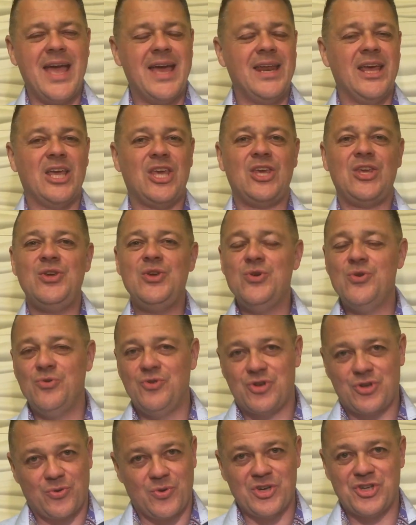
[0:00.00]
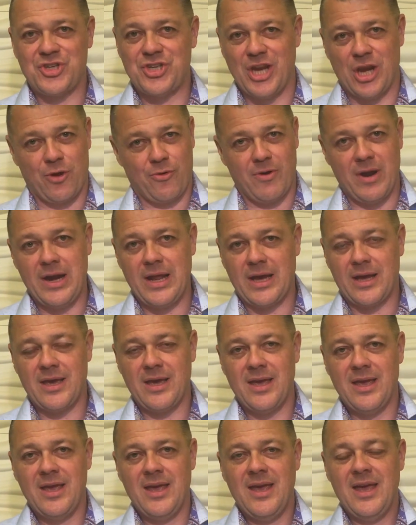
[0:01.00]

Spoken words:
and a huge Christian critic.